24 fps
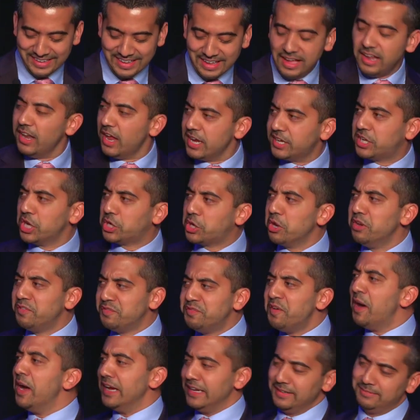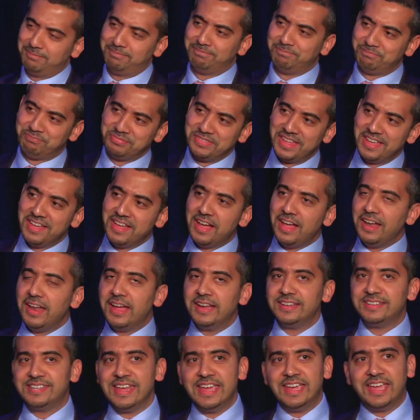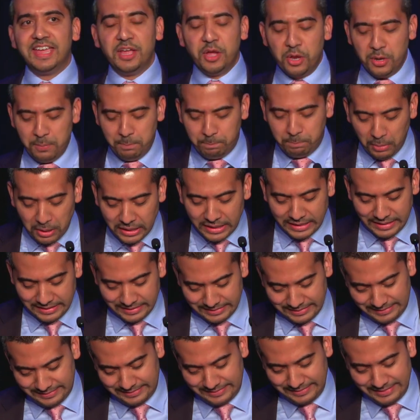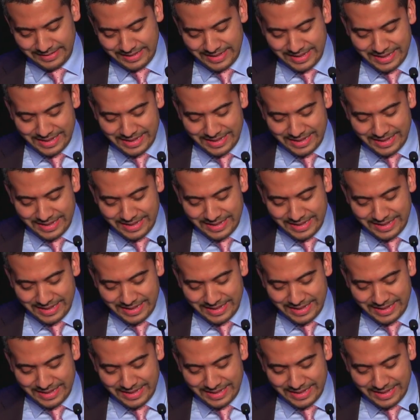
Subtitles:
I like a good fight. I like taking on bullies.